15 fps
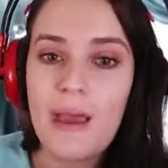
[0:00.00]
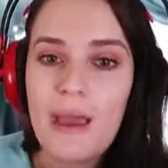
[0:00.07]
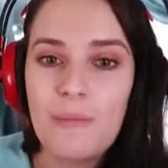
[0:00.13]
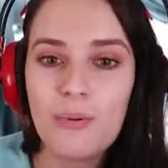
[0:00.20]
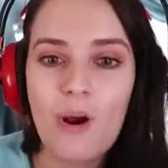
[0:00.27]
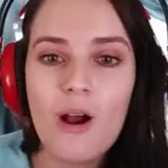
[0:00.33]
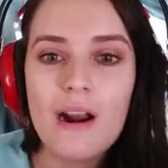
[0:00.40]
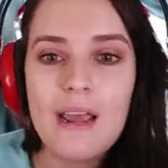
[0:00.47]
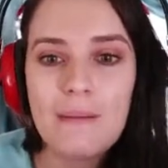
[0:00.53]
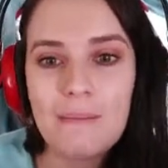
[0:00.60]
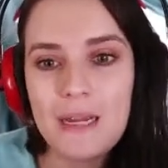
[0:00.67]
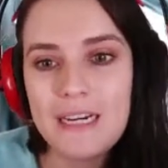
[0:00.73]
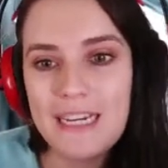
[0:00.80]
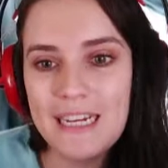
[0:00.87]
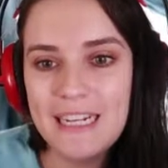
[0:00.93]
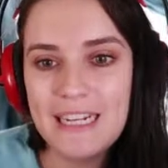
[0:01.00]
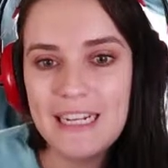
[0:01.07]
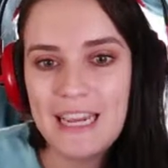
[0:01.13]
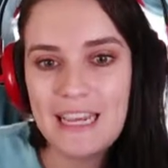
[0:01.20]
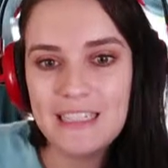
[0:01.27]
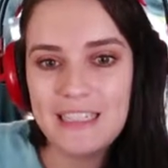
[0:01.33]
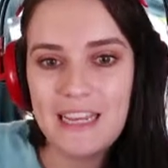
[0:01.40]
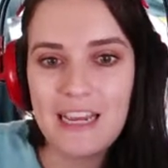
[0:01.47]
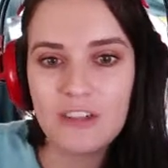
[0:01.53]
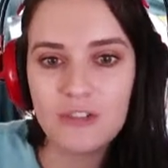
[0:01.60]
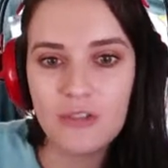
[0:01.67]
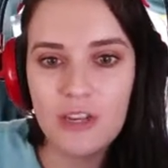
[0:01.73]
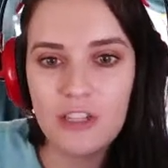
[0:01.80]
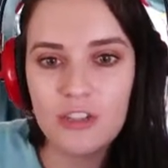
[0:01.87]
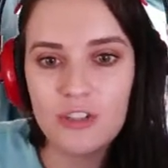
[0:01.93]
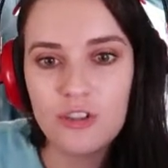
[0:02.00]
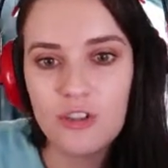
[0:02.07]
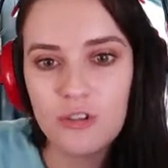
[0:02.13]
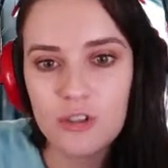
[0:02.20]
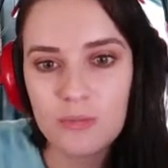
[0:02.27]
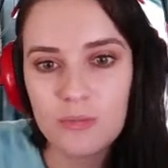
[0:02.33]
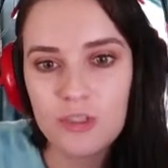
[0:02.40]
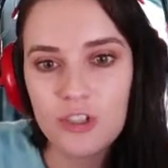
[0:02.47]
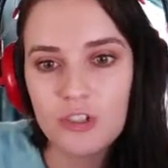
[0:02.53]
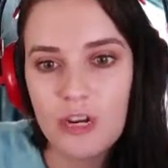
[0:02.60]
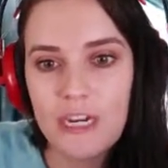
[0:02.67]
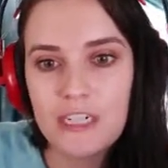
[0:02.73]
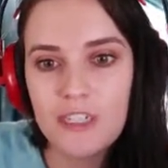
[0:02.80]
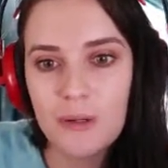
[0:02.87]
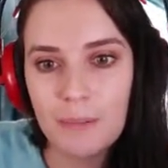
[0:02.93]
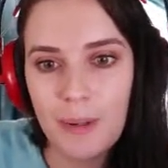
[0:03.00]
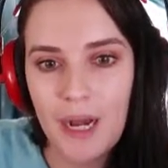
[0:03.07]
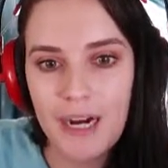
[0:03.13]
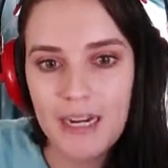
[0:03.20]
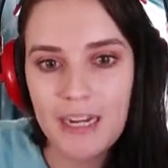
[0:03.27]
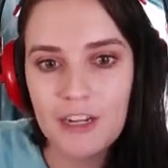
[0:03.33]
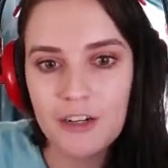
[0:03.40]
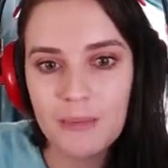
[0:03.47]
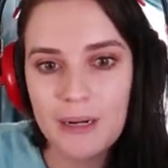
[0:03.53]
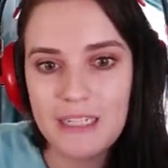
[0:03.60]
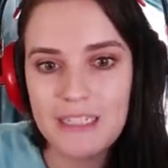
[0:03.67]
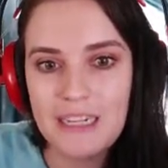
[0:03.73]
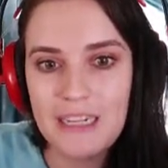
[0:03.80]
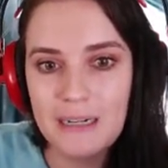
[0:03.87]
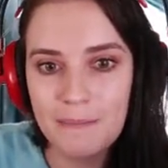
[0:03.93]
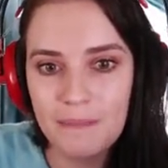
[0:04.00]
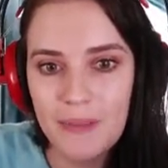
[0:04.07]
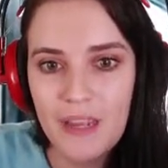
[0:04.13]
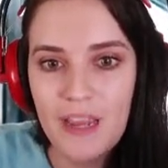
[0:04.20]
I brought a med kit in case the x-rays show some strange body under my skin.